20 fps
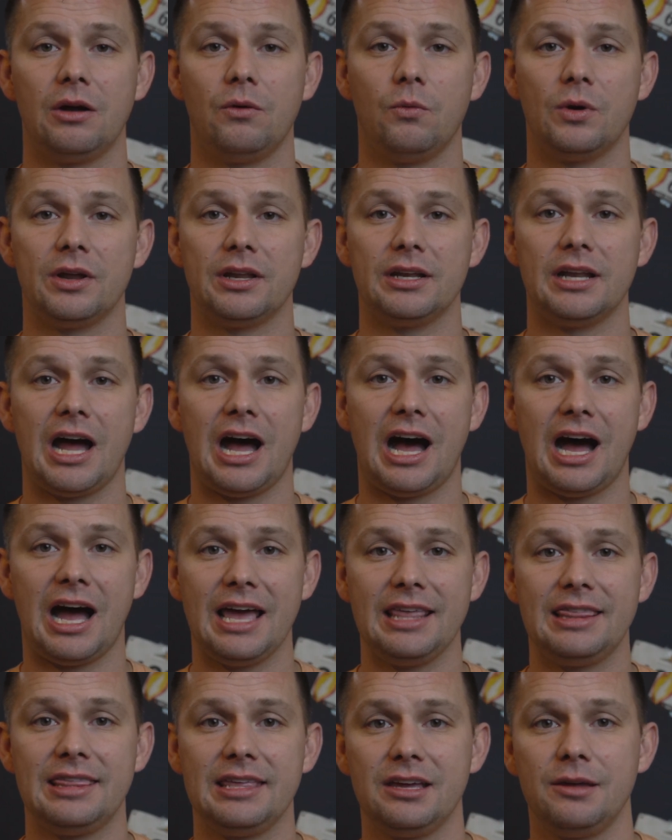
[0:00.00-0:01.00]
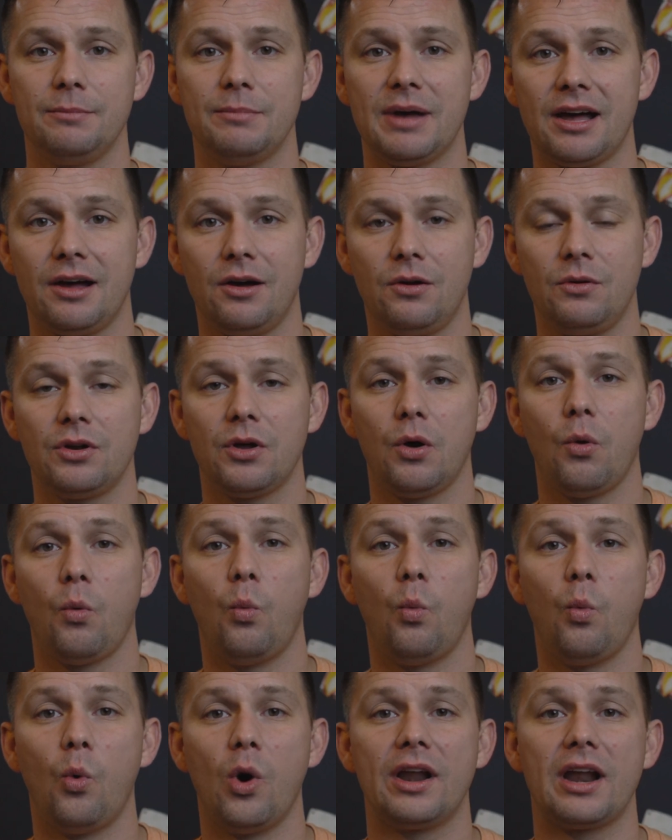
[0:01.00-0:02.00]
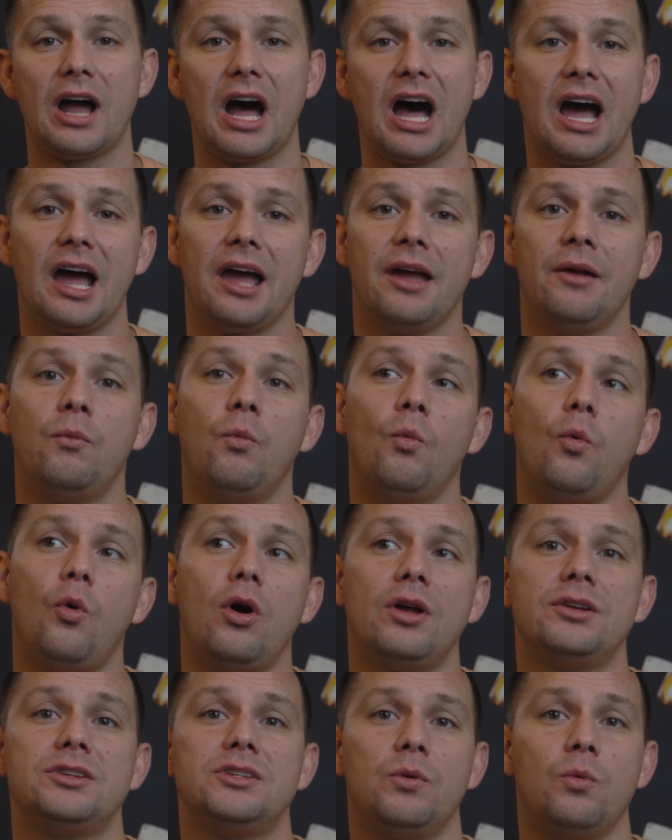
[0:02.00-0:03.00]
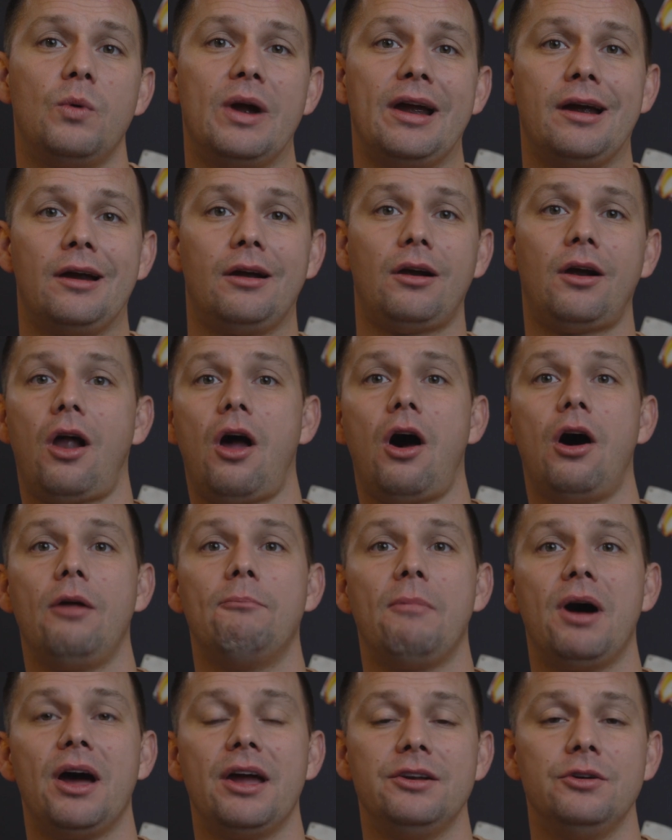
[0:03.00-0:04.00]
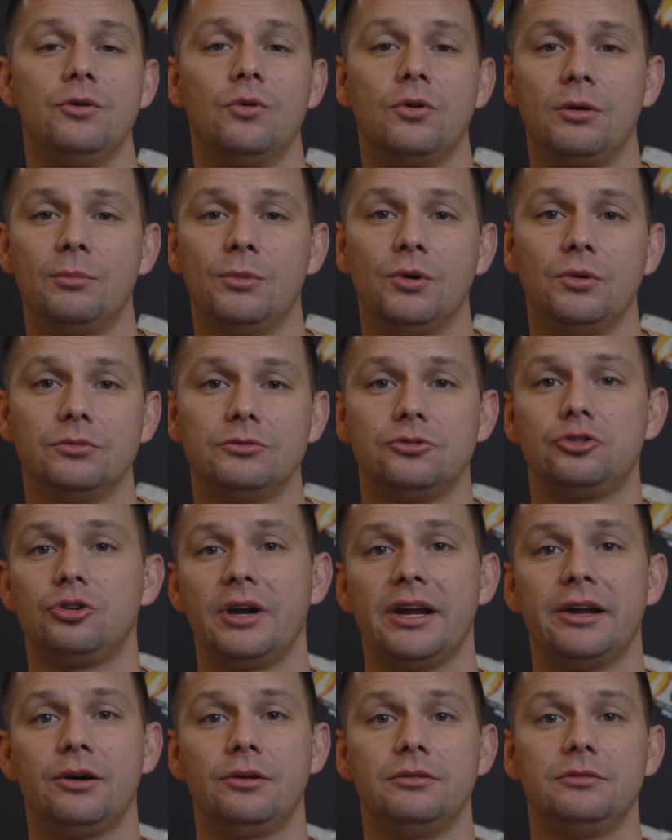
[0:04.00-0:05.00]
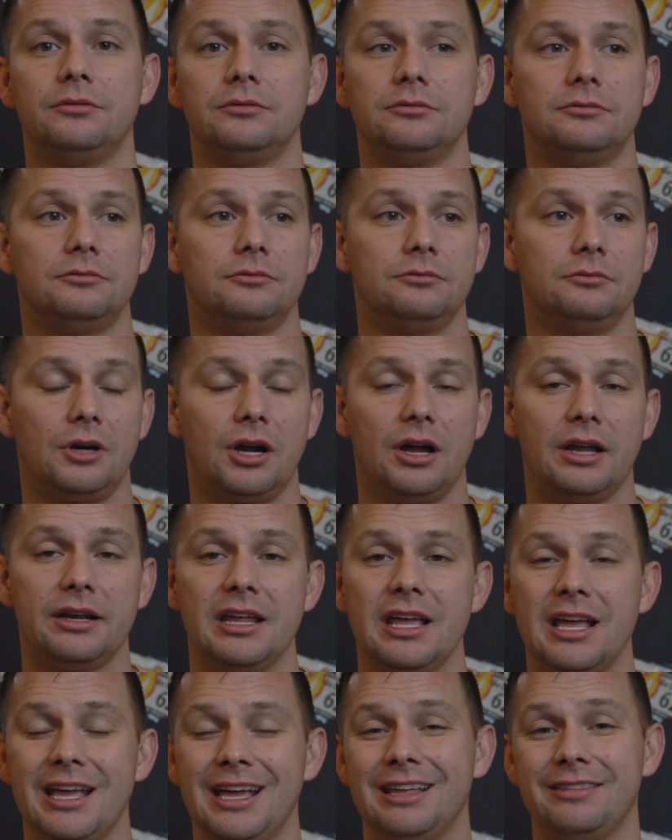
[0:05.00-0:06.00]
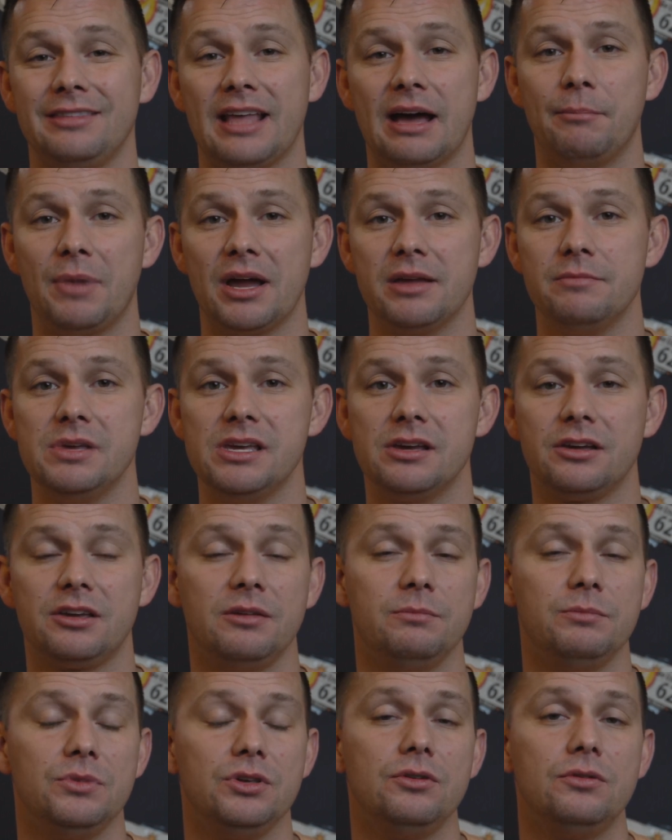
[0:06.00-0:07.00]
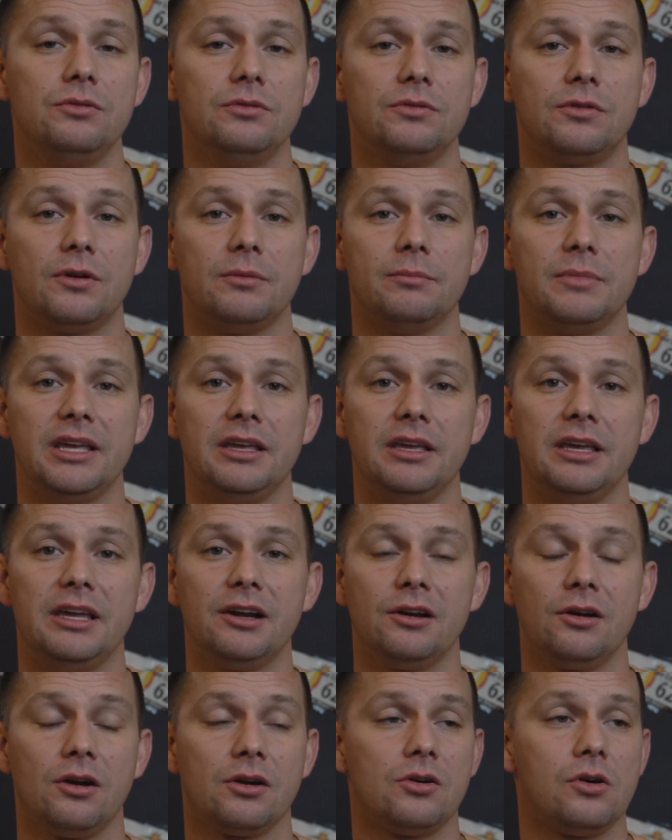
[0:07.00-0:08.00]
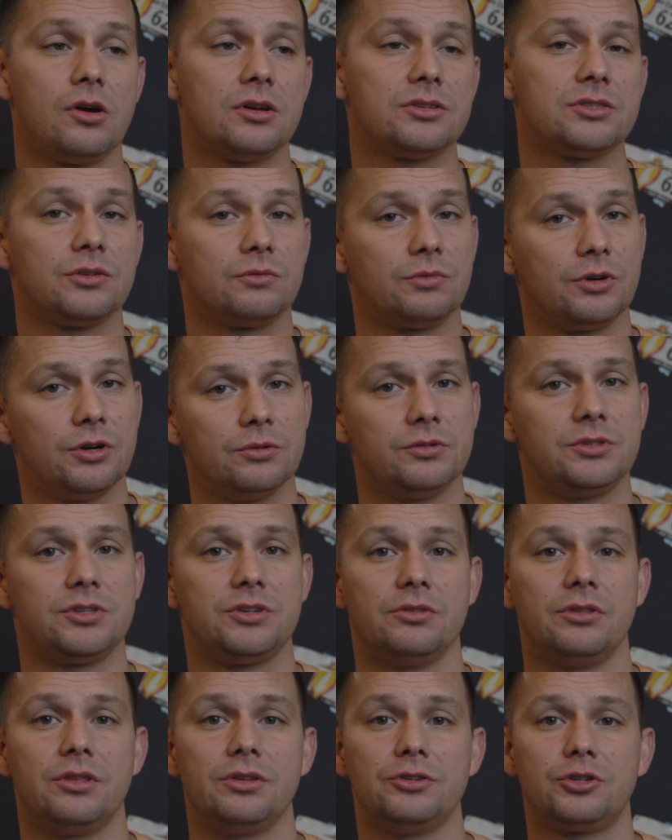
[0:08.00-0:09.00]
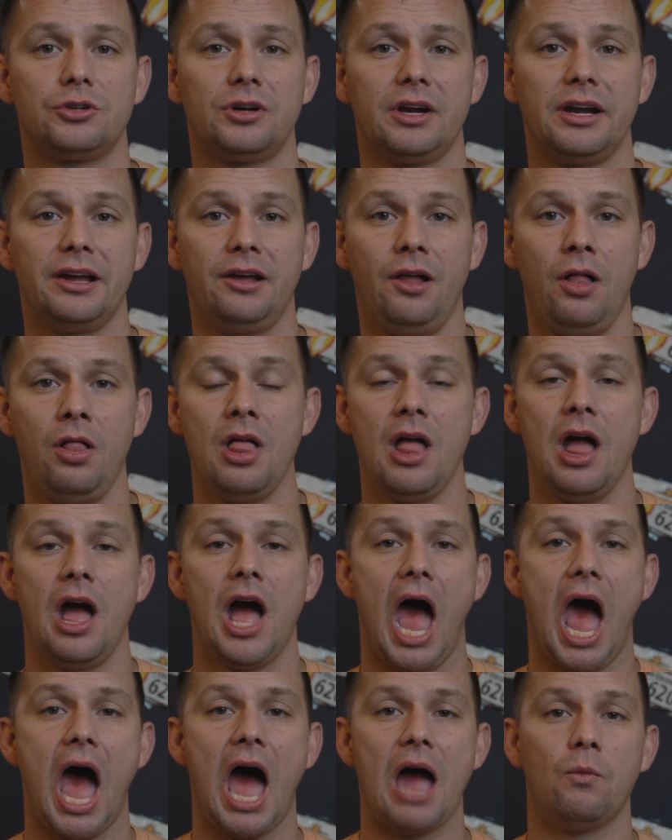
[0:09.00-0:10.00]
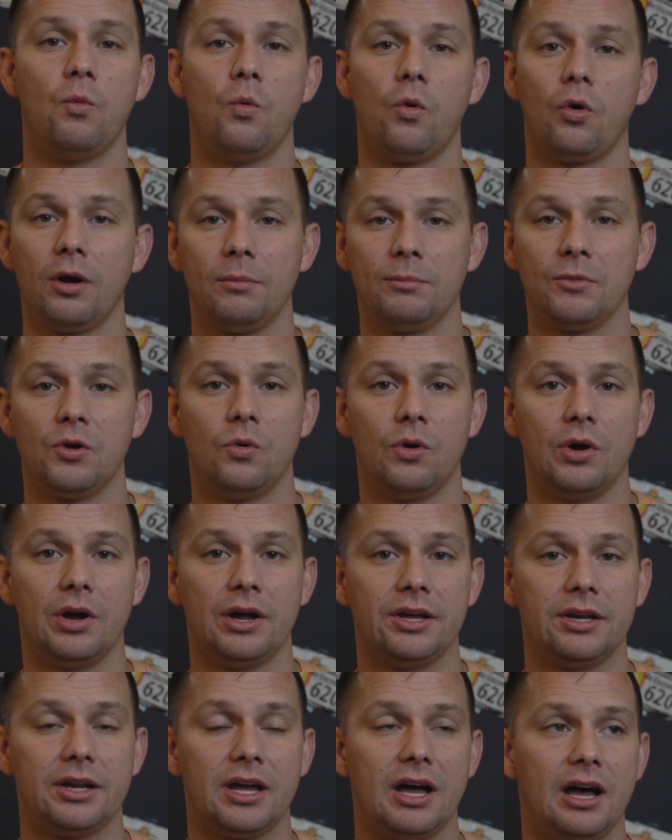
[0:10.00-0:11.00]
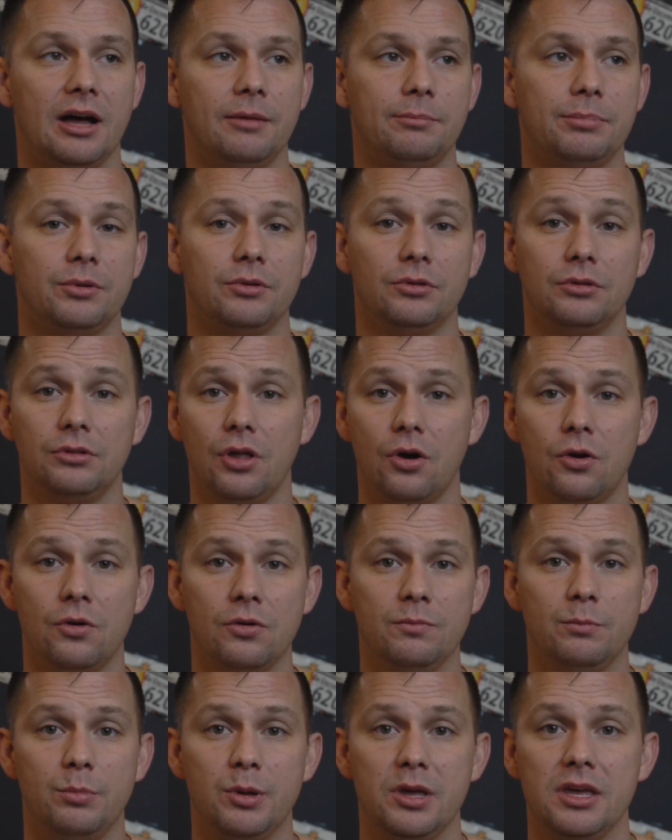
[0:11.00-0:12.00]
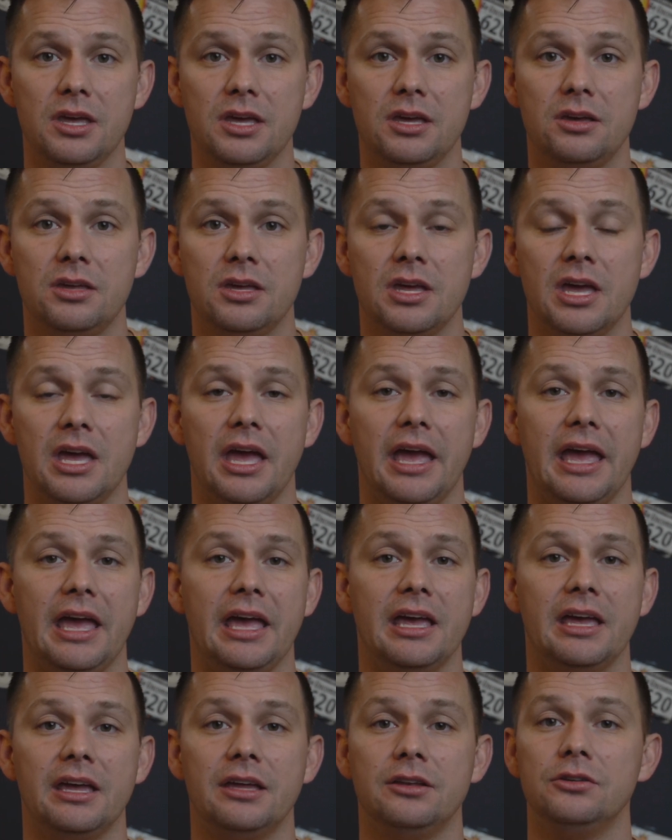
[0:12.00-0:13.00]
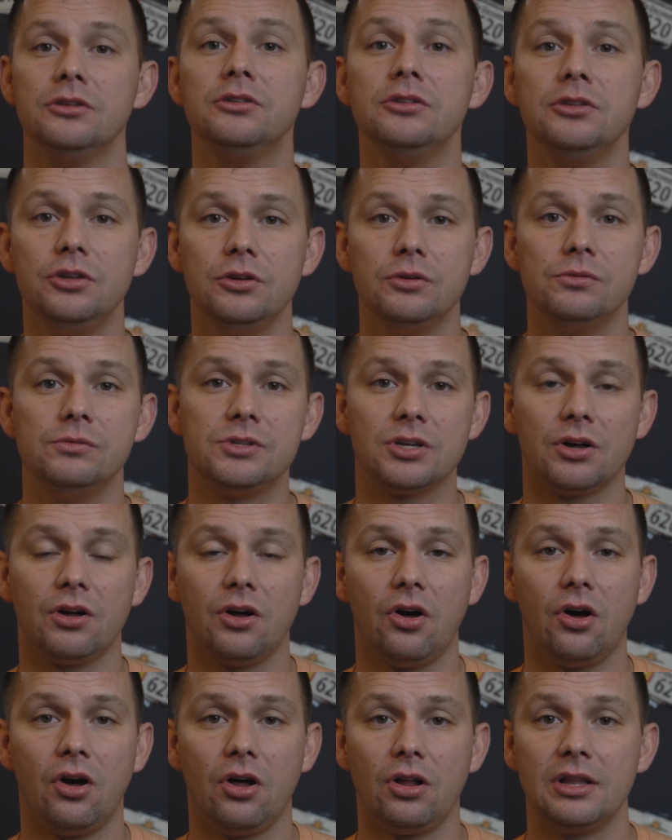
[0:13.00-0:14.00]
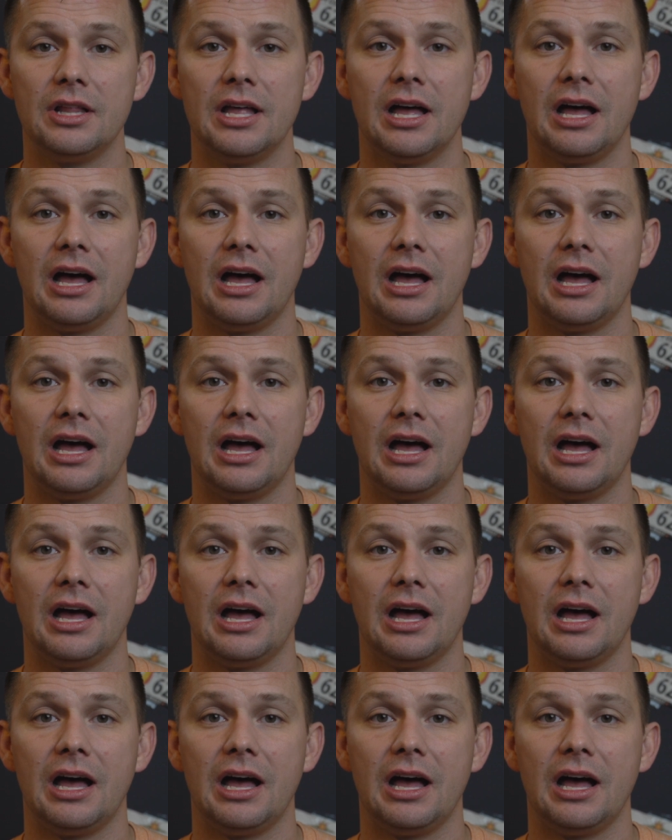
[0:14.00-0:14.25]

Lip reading: when I think about what I want to wear on my normal trail run, that might be a commute from here across the roads to the trail. I wore them going up Lone Peak in Utah.